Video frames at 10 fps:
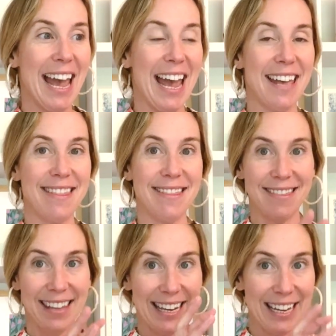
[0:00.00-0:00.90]
And
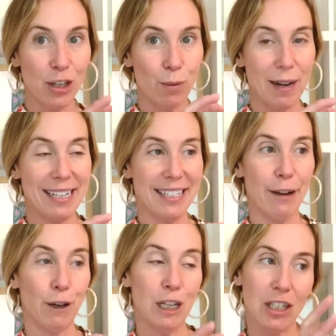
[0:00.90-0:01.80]
each one is
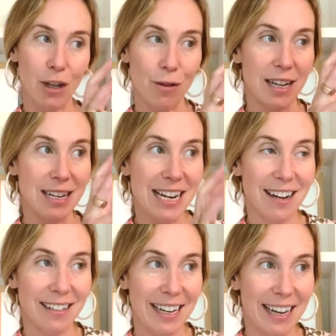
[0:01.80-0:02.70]
different. So the
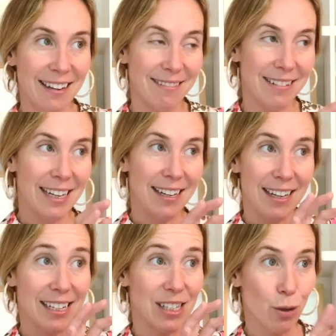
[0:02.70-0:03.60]
neon kit
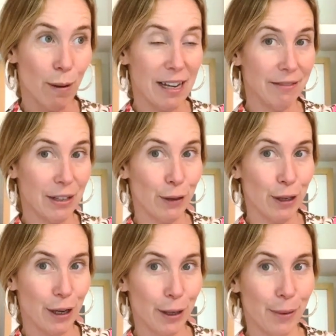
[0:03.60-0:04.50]
is 12 different
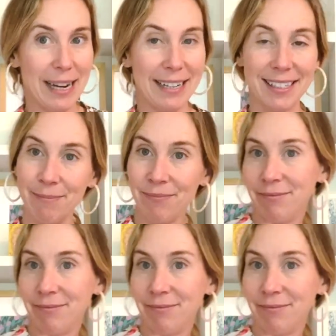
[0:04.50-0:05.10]
colorways.